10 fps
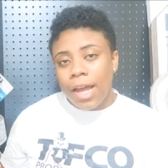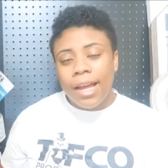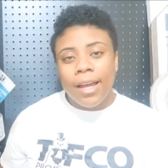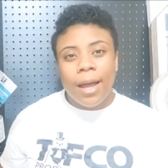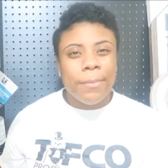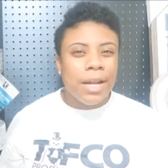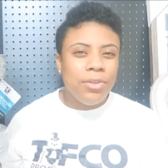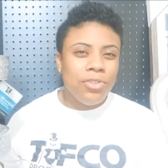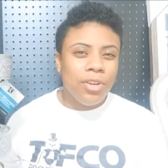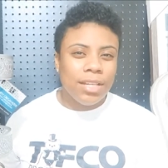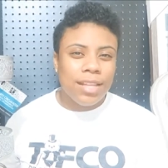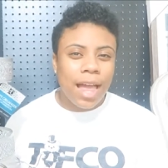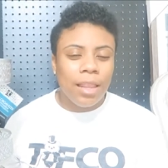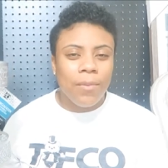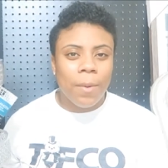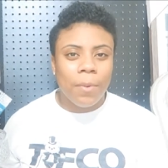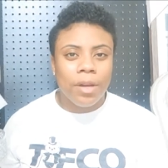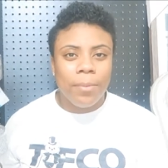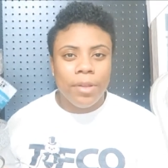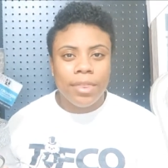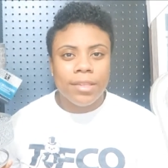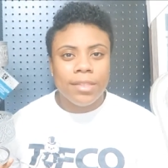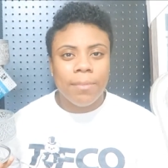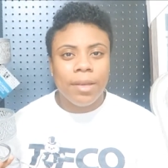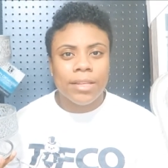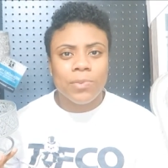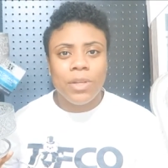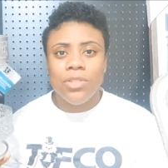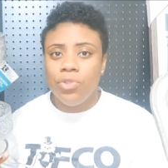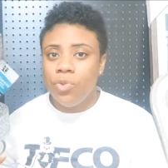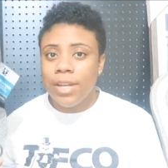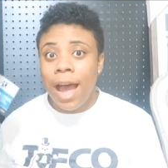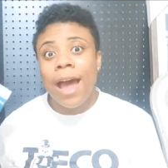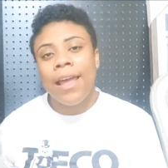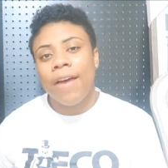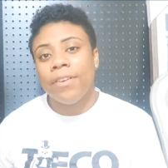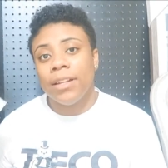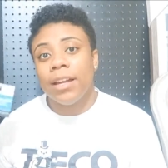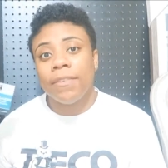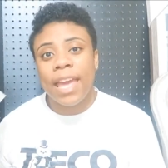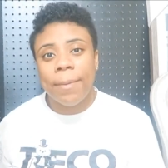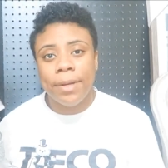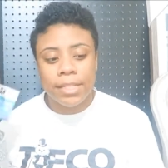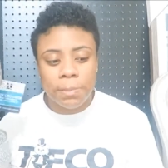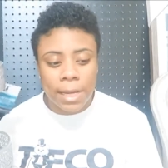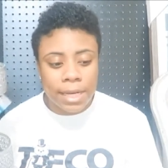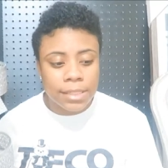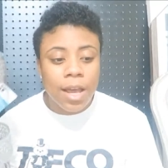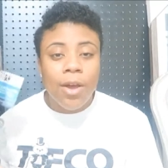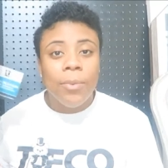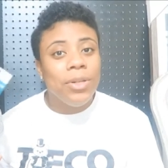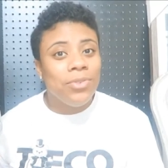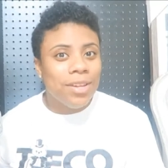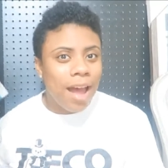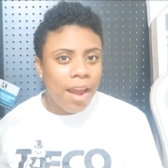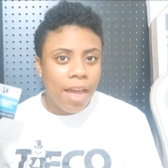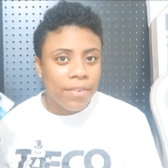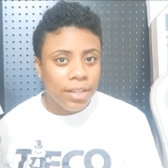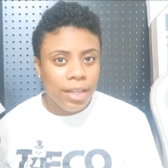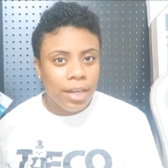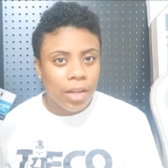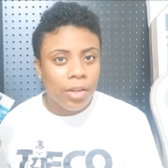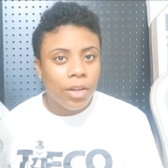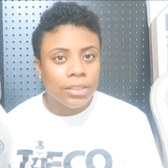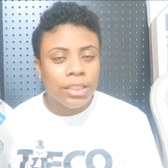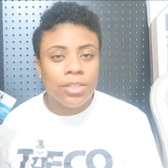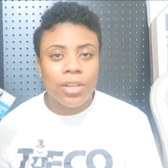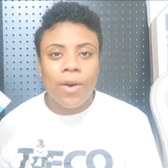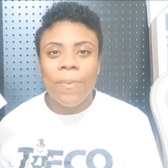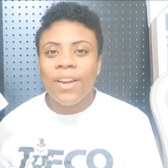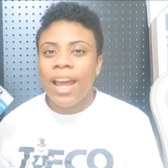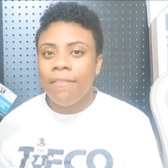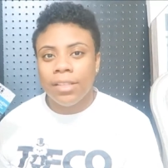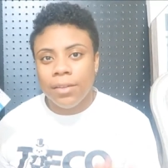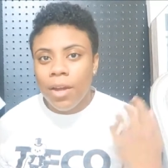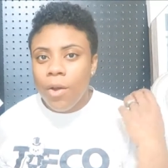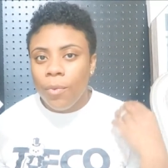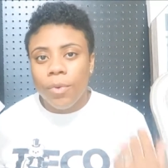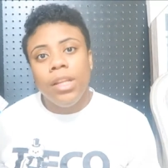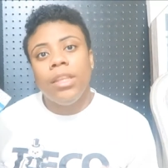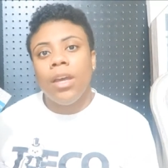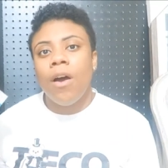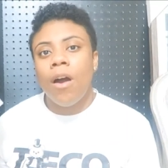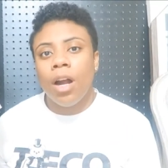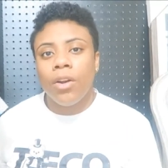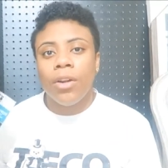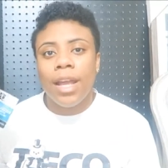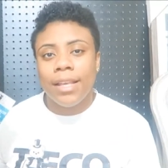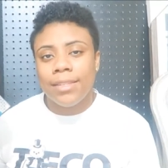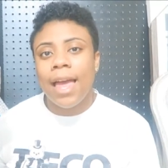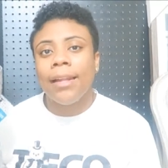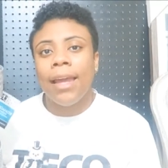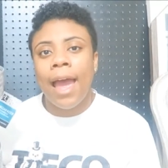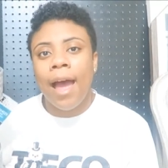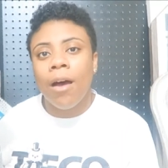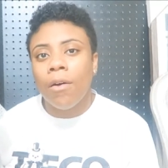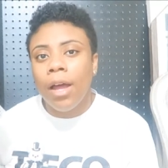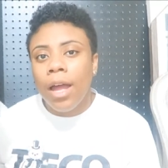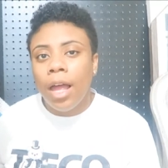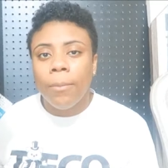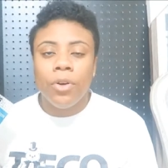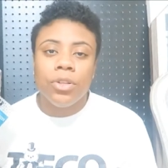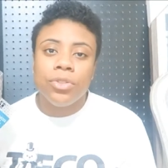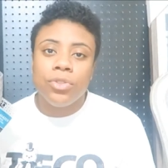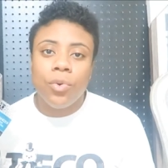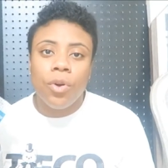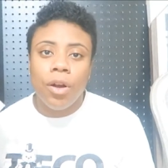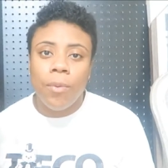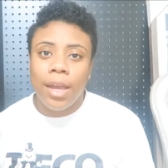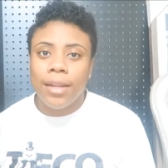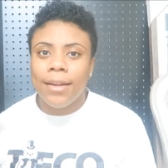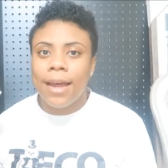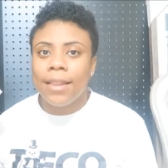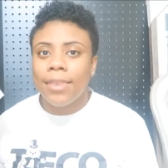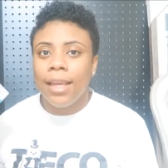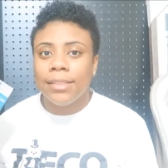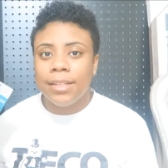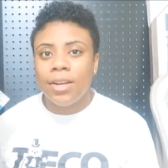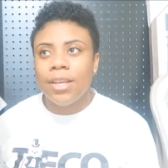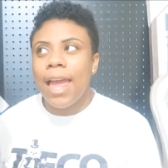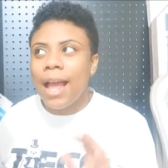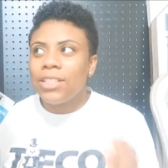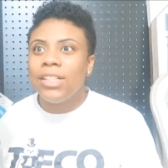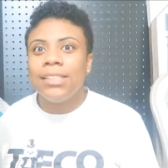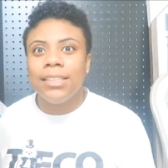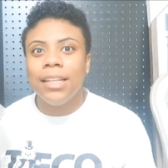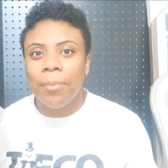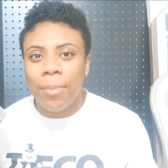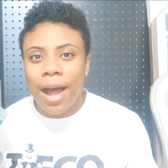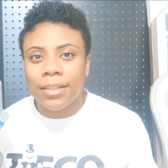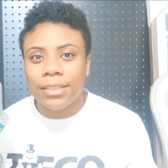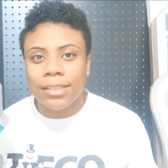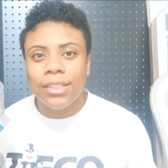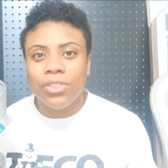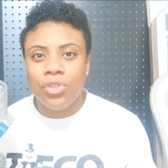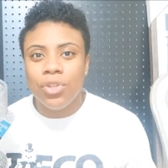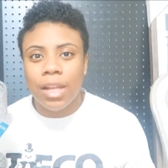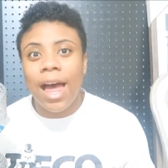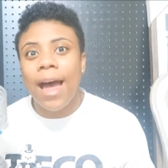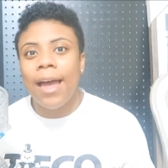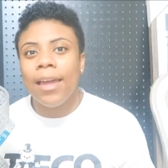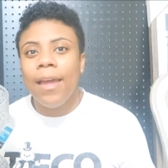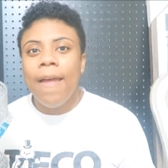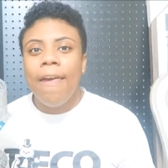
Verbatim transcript: Uh, I'm not too sure exactly where I'm going to put this at because we do not have a lot of cabinet space. We do not have a linen closet. So I'm going to have to really think hard on exactly how I'm going to store away a lot of things that are actually still in boxes. It's July